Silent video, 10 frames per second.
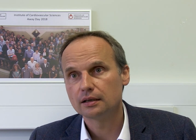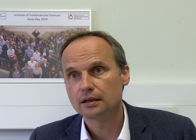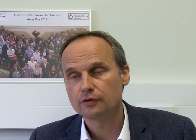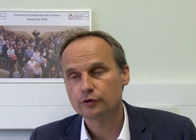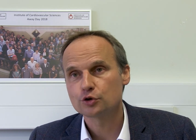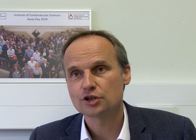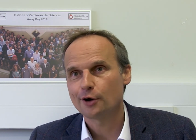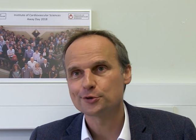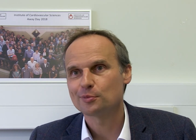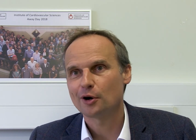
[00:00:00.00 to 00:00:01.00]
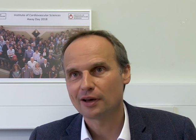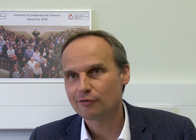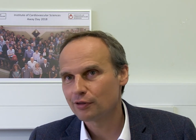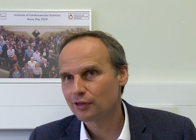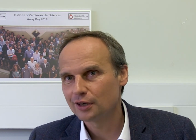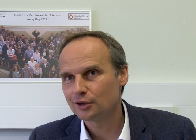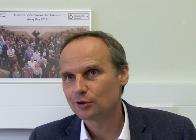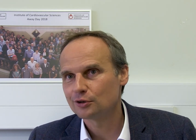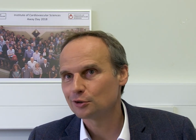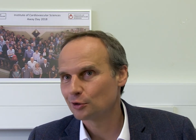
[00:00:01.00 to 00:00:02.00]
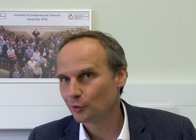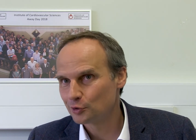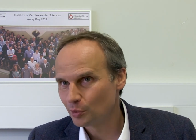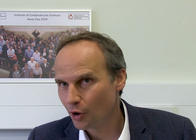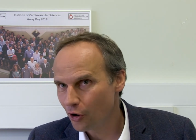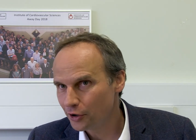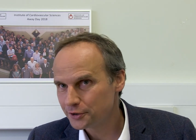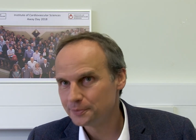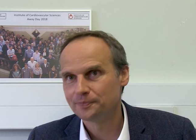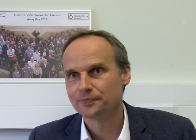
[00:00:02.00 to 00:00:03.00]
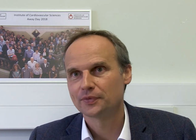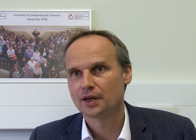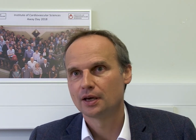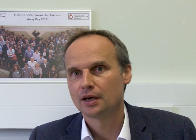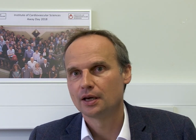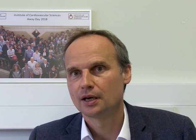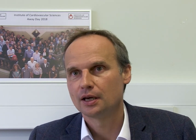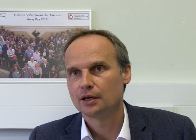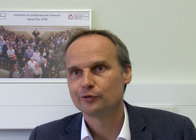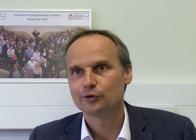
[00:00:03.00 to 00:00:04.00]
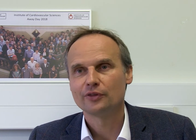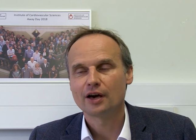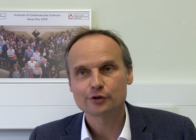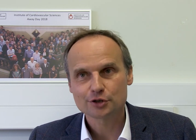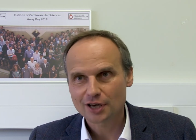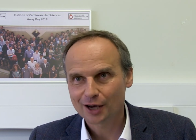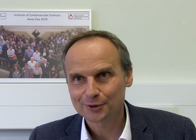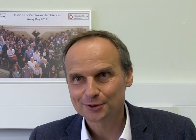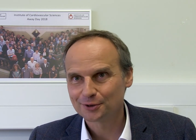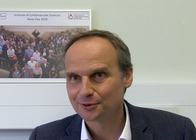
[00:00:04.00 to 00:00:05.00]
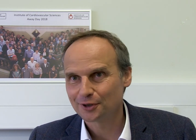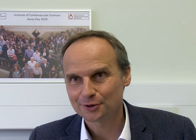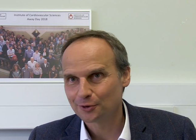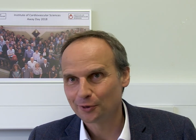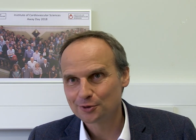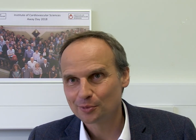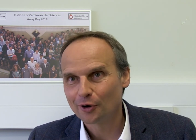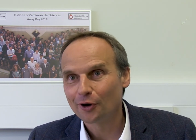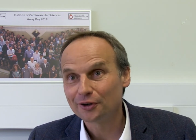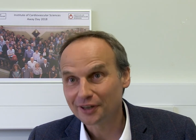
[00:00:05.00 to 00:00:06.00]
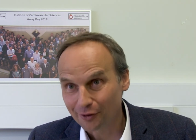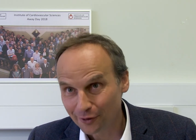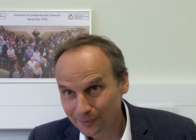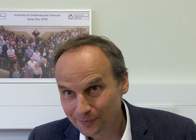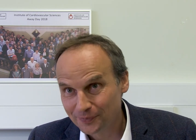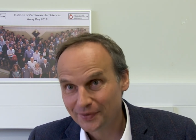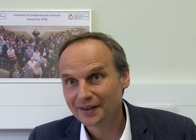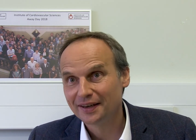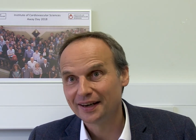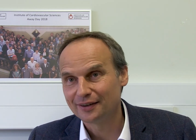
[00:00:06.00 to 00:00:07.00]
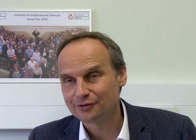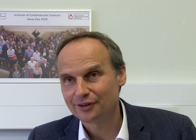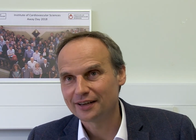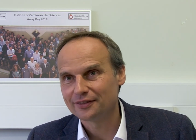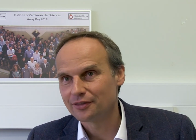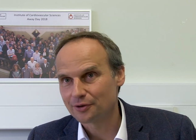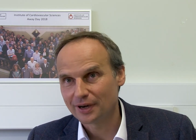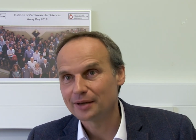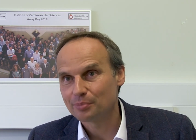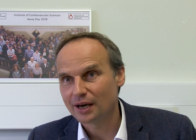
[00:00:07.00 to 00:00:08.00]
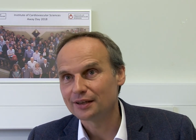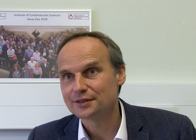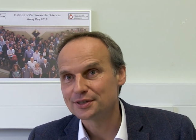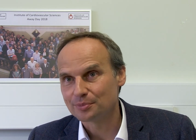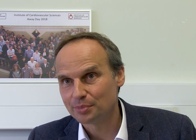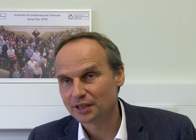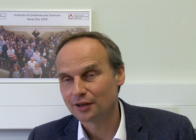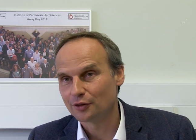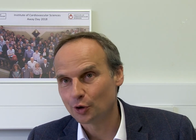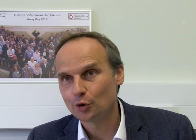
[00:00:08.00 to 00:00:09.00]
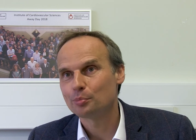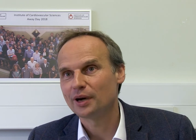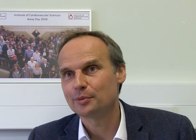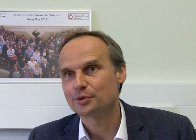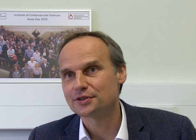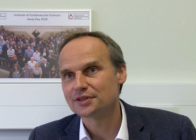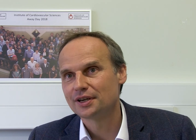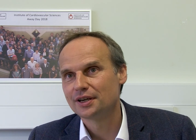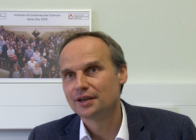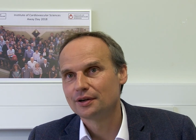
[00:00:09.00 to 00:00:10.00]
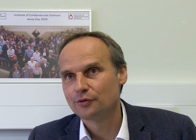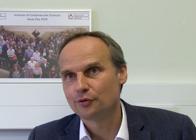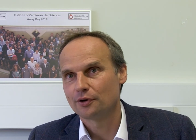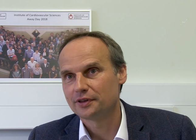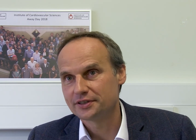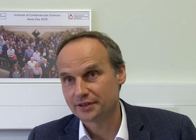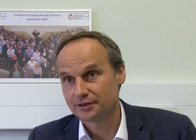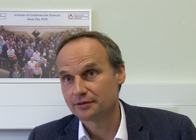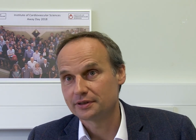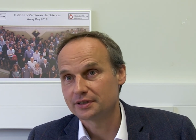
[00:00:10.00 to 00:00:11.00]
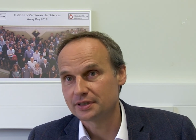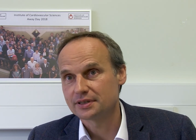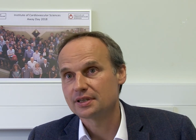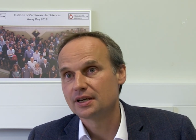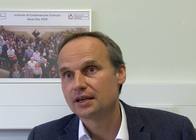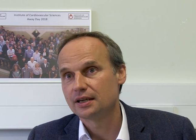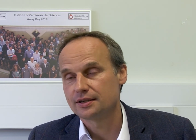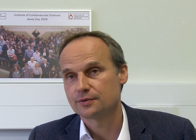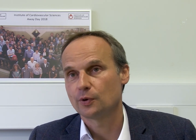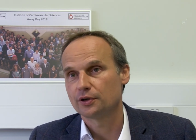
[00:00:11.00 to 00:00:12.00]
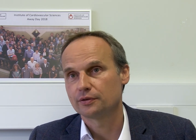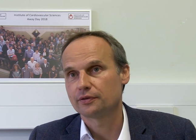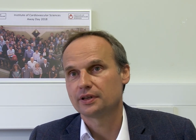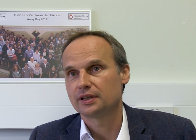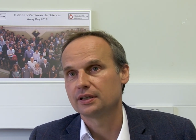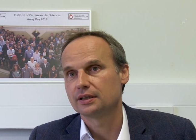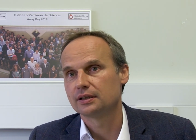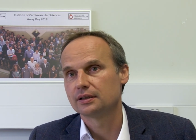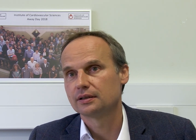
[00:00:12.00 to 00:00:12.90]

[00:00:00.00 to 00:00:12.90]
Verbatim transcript: if you shout about everything, you're not going to be heard. If you never shout, you're not going to be heard either. And finding the right balance and picking the good papers for these activities is one of the